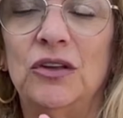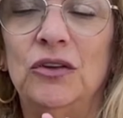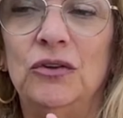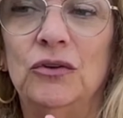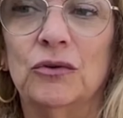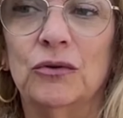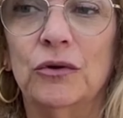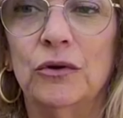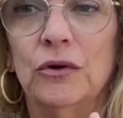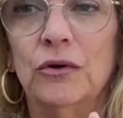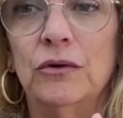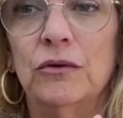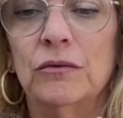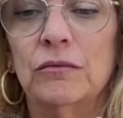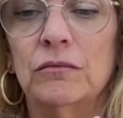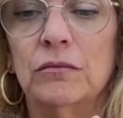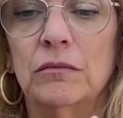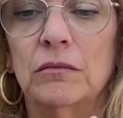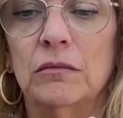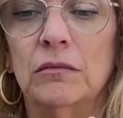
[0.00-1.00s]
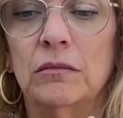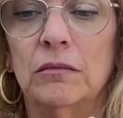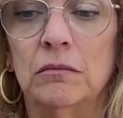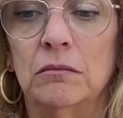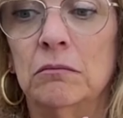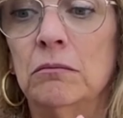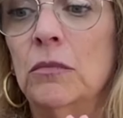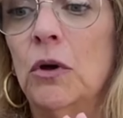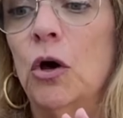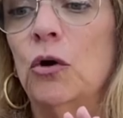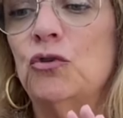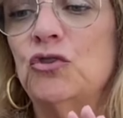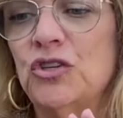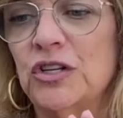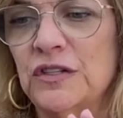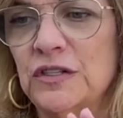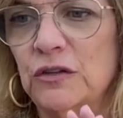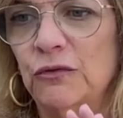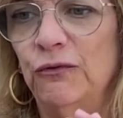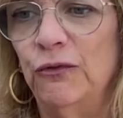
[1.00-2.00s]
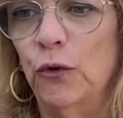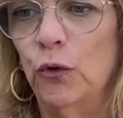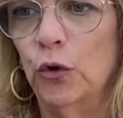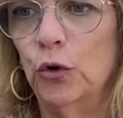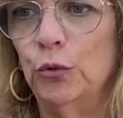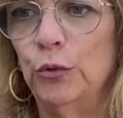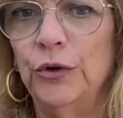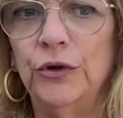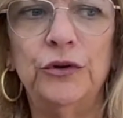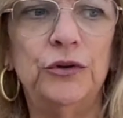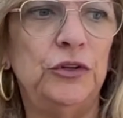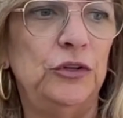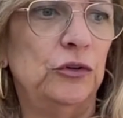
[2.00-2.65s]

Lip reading: your motions forward,